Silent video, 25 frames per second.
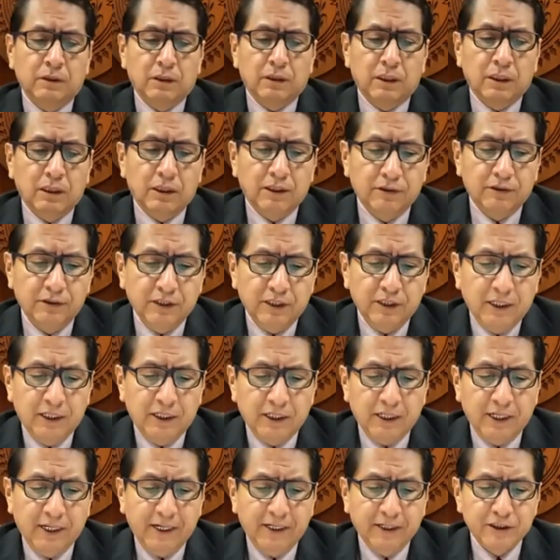uh, the
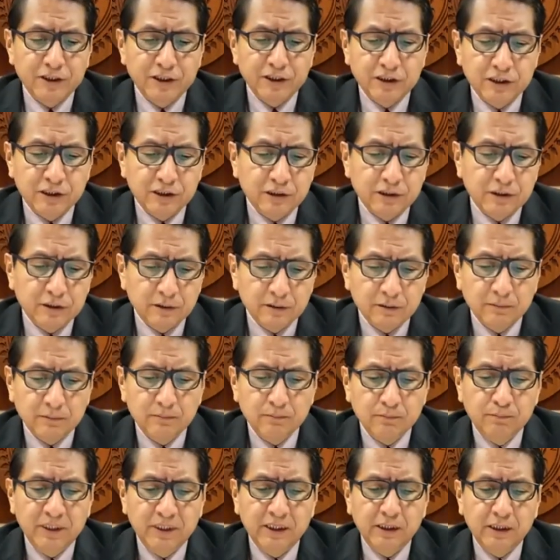
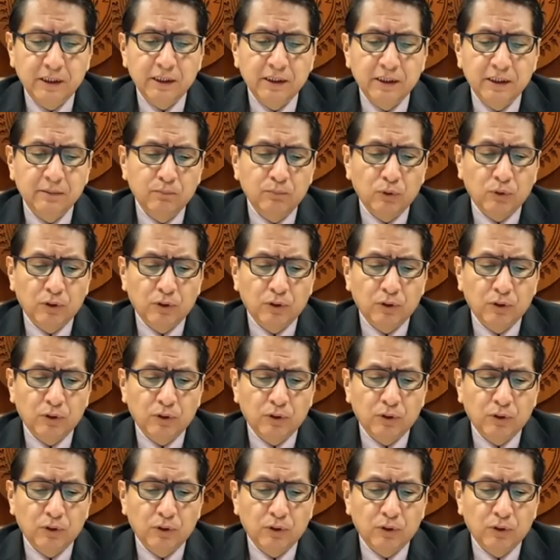NIHB